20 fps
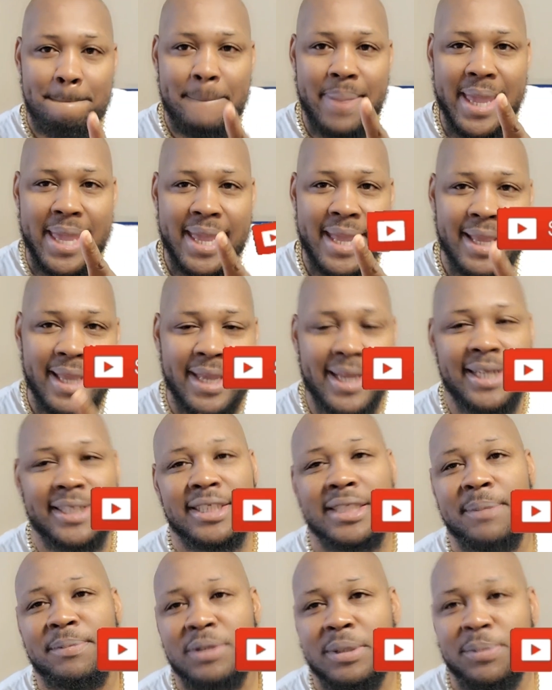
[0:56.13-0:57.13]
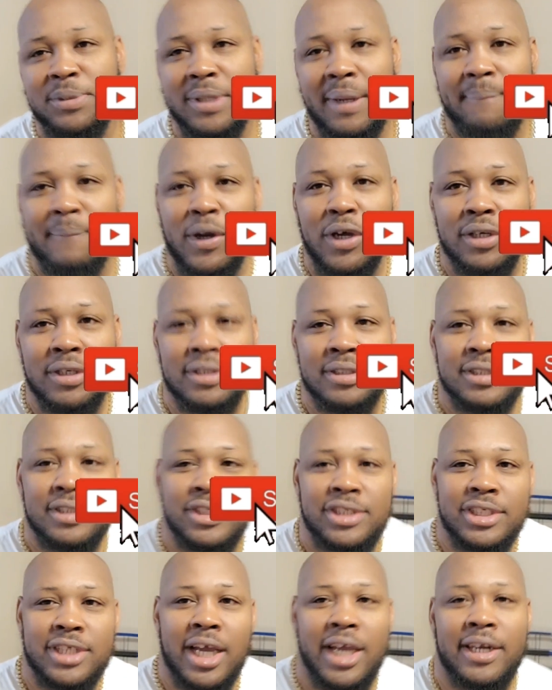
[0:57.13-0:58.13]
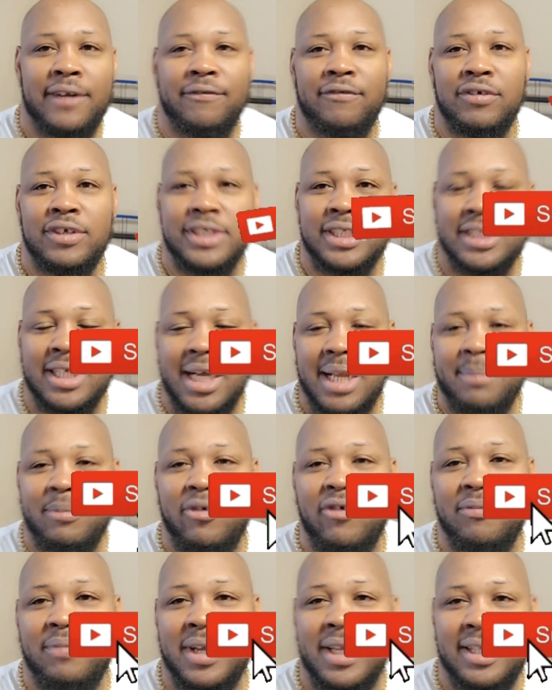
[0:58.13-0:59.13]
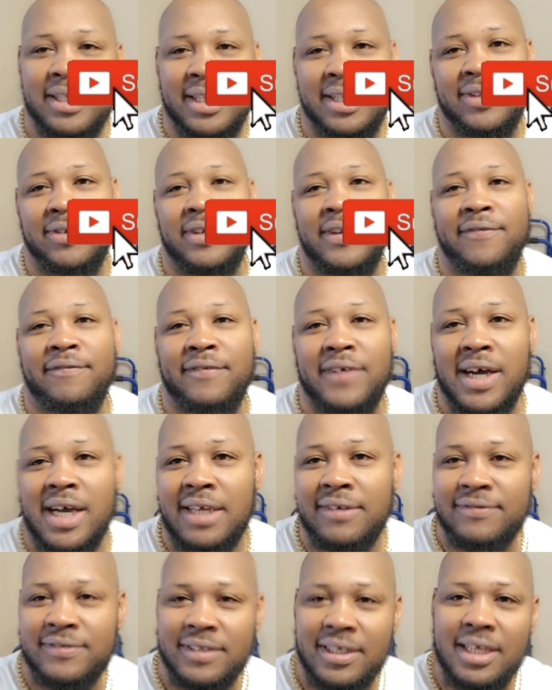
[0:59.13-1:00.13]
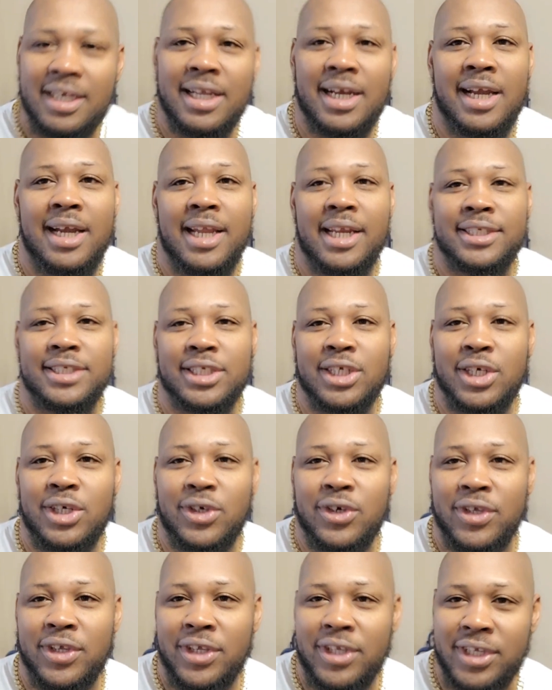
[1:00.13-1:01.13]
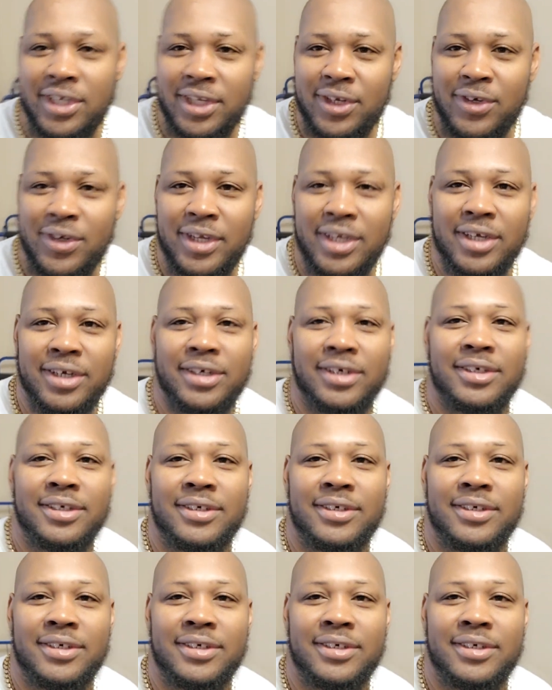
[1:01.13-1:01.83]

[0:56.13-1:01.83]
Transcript: hit the subscription button, join the freestyle movement, you know the vibes. Let's go, you know it go.